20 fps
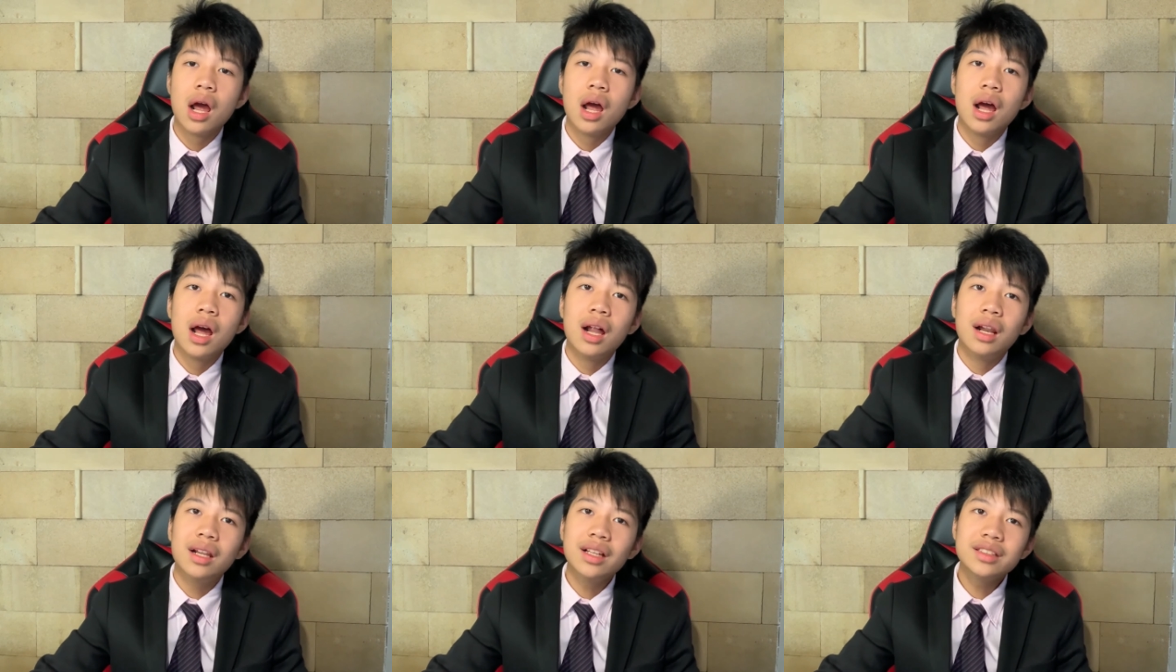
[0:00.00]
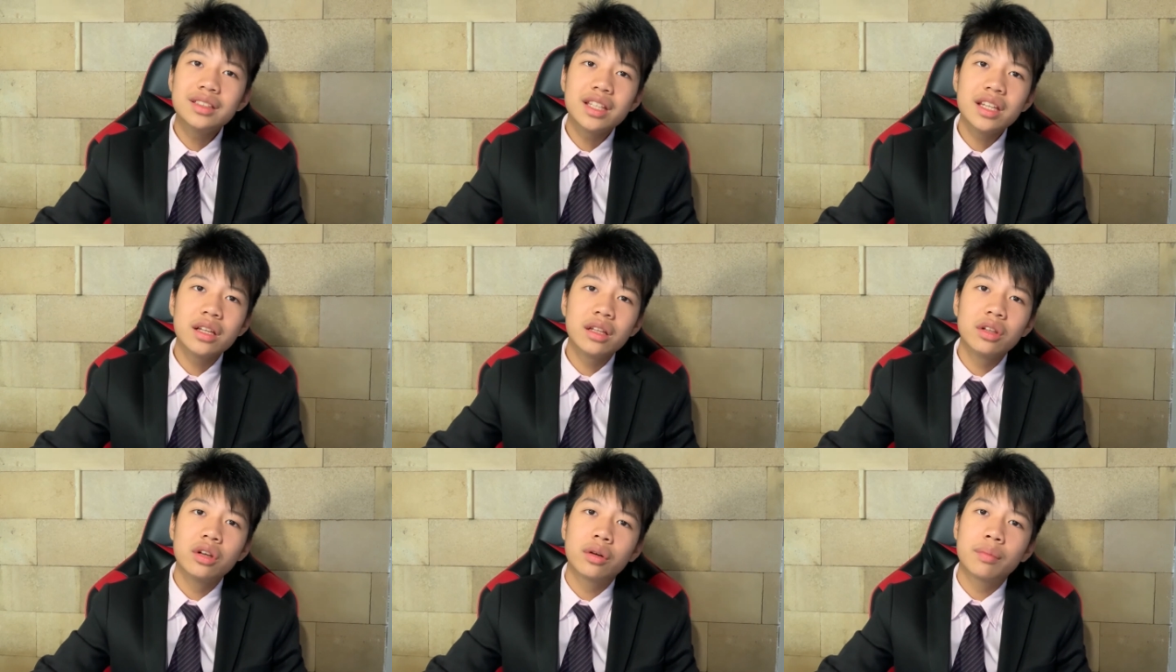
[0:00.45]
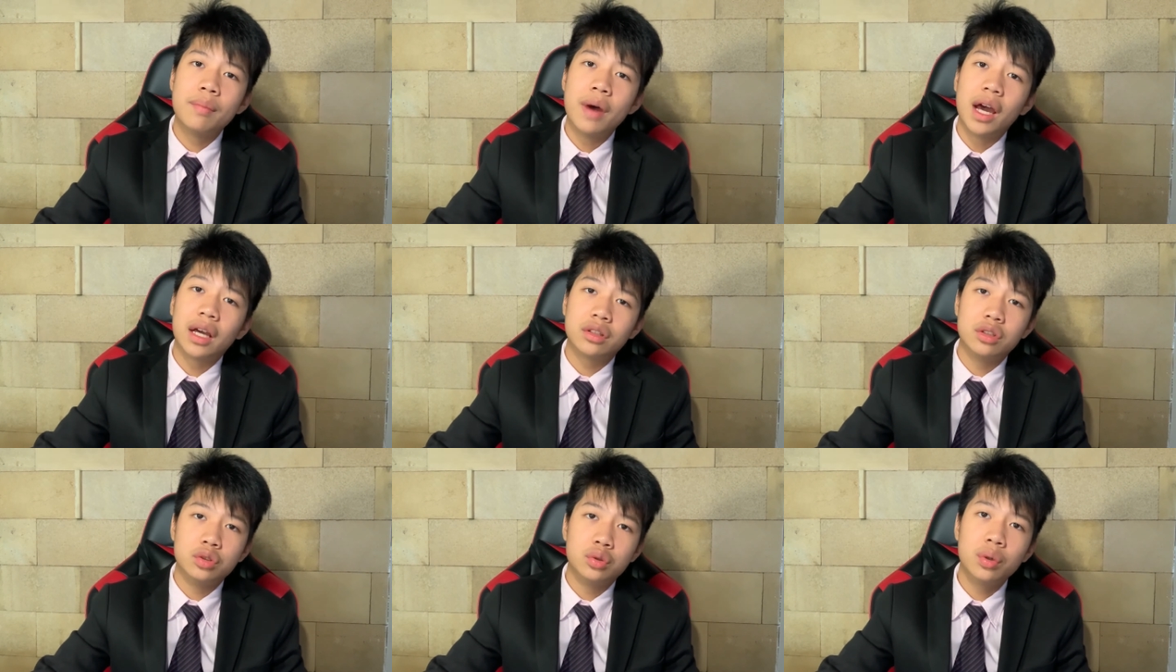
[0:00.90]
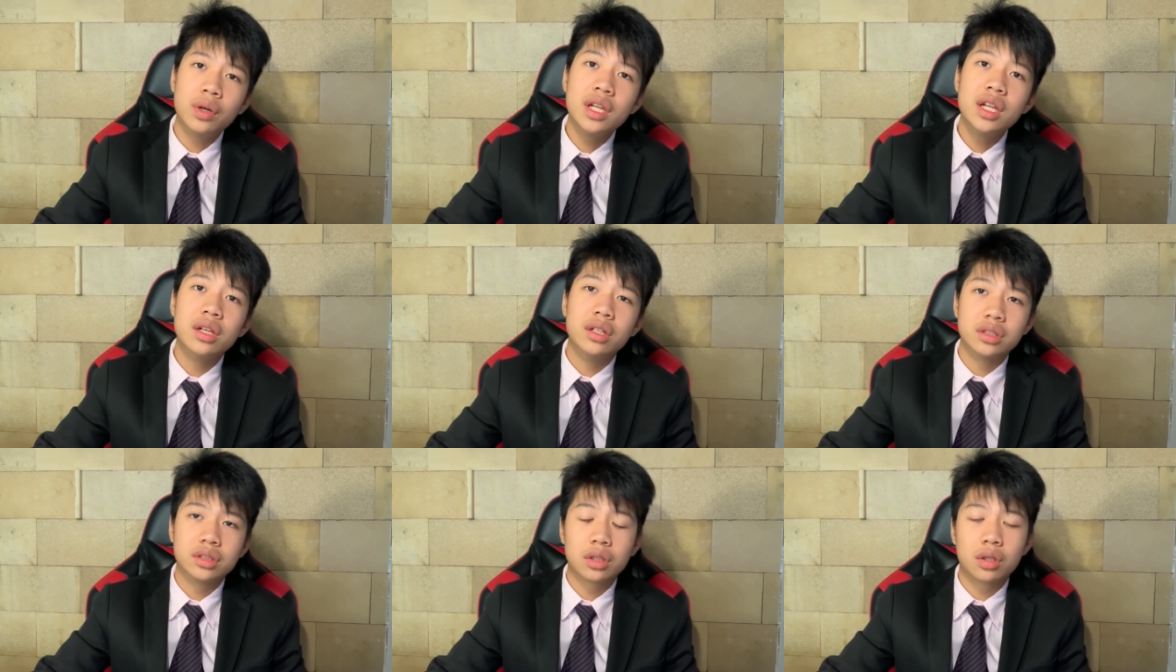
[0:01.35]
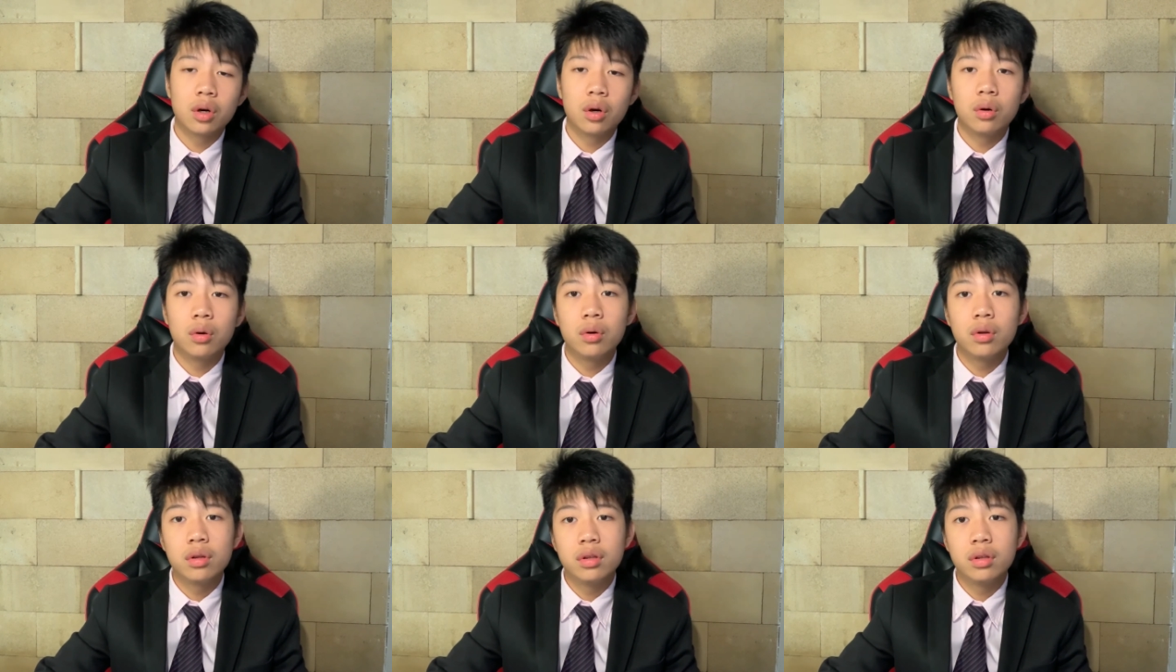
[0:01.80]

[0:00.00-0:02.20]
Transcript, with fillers: Let's take a look back to 20 years ago,